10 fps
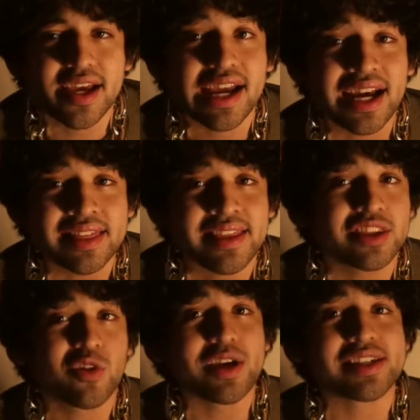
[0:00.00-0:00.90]
And I
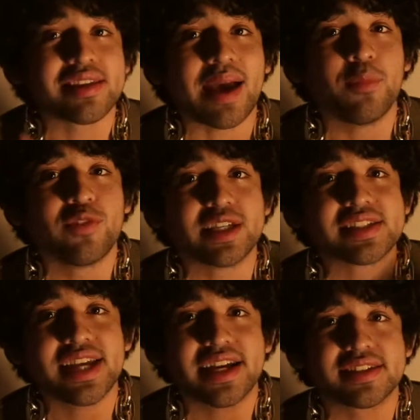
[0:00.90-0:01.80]
think the reason that movie is
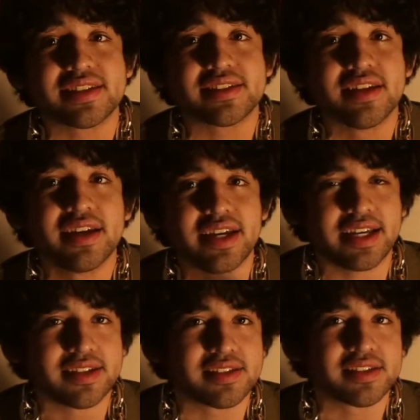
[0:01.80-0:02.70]
sexist
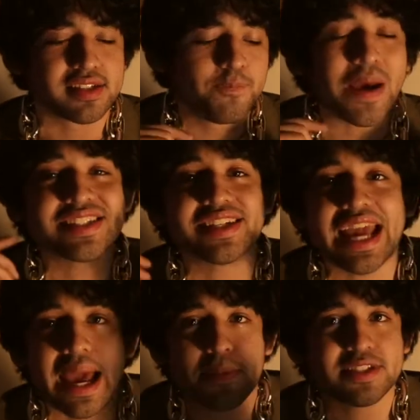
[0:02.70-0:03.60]
is best
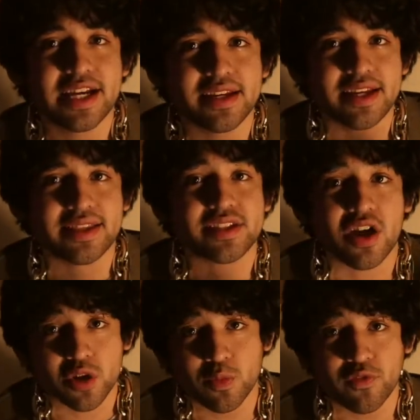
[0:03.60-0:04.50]
encapsulated in this
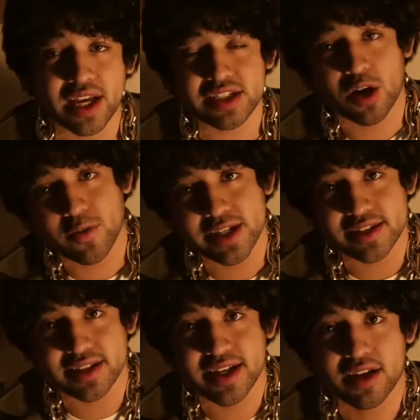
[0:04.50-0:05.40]
other movie I saw recently